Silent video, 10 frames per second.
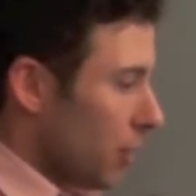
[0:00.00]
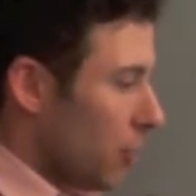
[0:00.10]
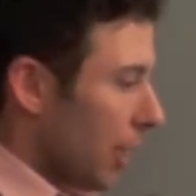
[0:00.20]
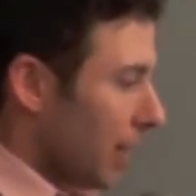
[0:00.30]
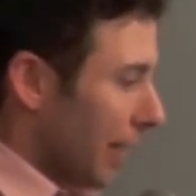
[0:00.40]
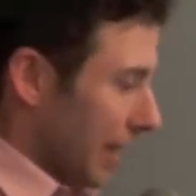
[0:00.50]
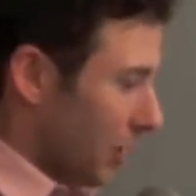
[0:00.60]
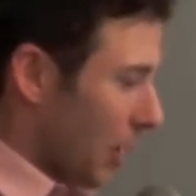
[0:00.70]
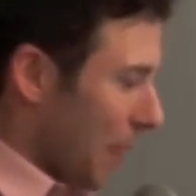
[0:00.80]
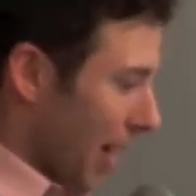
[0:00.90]
you got to like
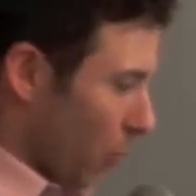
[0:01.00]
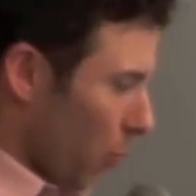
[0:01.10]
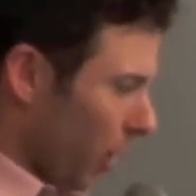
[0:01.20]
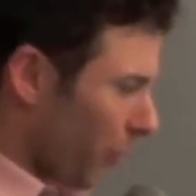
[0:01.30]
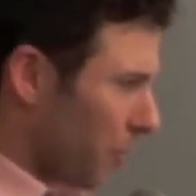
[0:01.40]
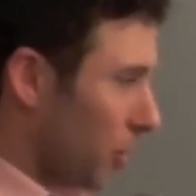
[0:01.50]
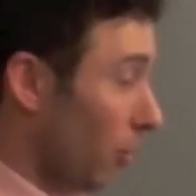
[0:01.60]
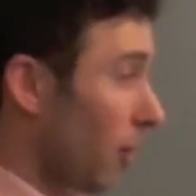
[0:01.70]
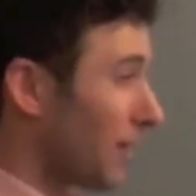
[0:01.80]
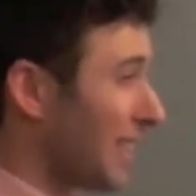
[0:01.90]
somehow work from
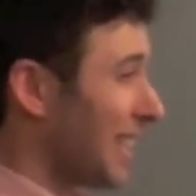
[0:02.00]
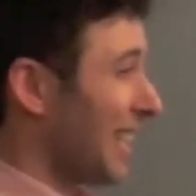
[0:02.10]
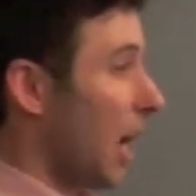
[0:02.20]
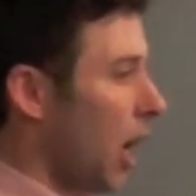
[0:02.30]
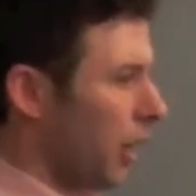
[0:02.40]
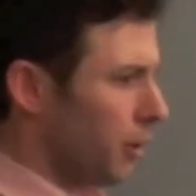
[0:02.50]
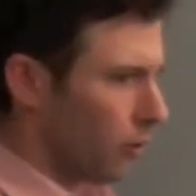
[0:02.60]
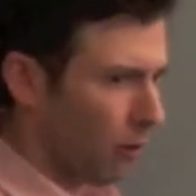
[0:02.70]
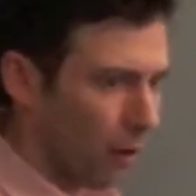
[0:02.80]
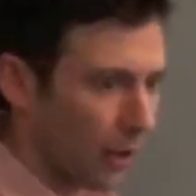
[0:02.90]
your heart, like on
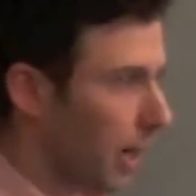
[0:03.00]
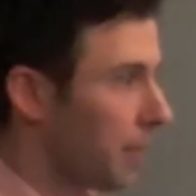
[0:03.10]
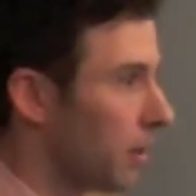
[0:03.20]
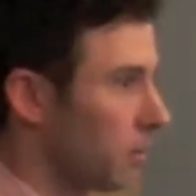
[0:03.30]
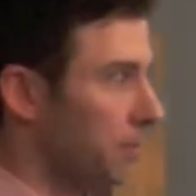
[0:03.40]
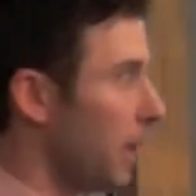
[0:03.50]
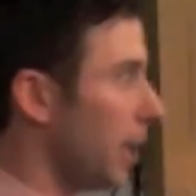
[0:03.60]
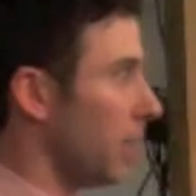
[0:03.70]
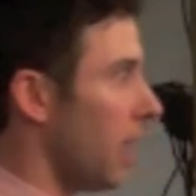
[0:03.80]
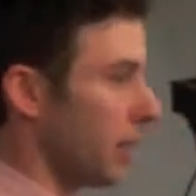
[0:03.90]
your heart. I mean,
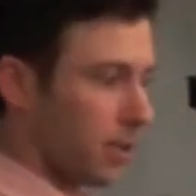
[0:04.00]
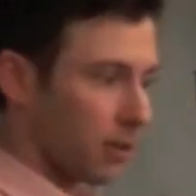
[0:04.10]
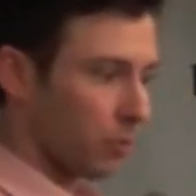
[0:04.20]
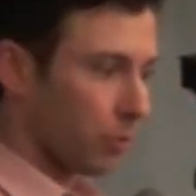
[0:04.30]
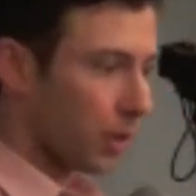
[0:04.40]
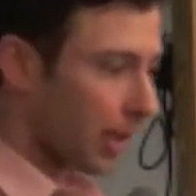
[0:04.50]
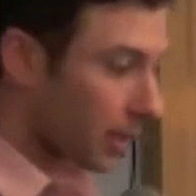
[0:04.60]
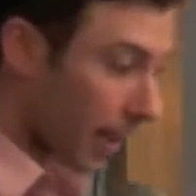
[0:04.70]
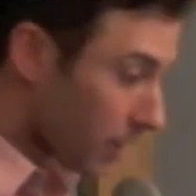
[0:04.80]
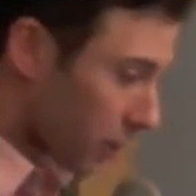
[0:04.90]
my gosh, that's really,
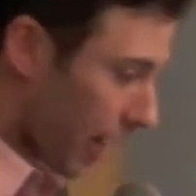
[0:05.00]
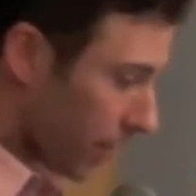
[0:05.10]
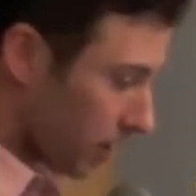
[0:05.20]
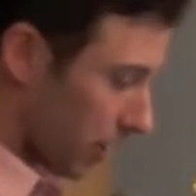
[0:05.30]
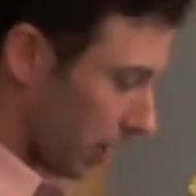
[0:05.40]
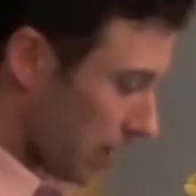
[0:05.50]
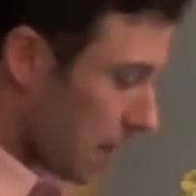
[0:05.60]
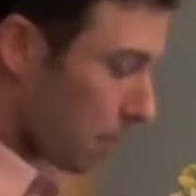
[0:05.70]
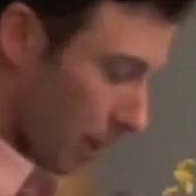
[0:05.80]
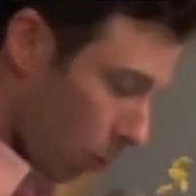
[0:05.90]
that, that's challenging.
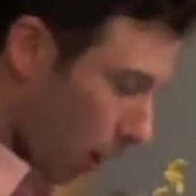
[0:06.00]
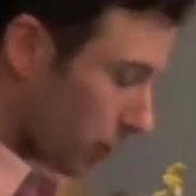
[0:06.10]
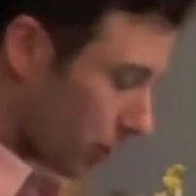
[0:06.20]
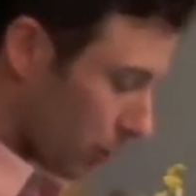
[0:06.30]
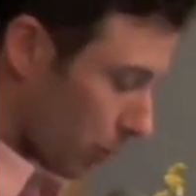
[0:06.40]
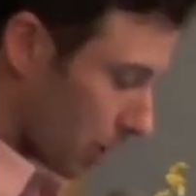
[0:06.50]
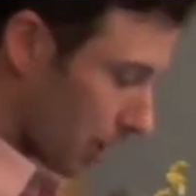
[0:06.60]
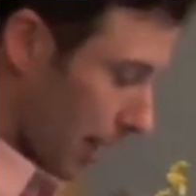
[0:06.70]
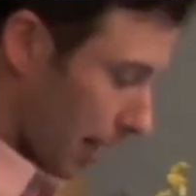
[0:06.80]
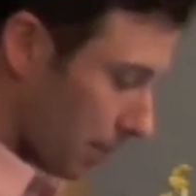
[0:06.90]
But he wants to do it
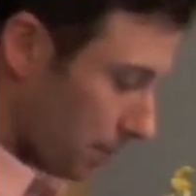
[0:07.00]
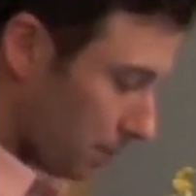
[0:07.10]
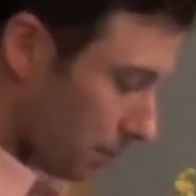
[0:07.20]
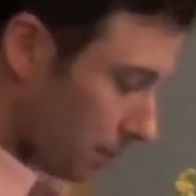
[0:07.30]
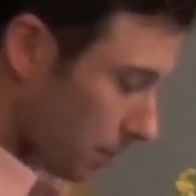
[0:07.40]
today.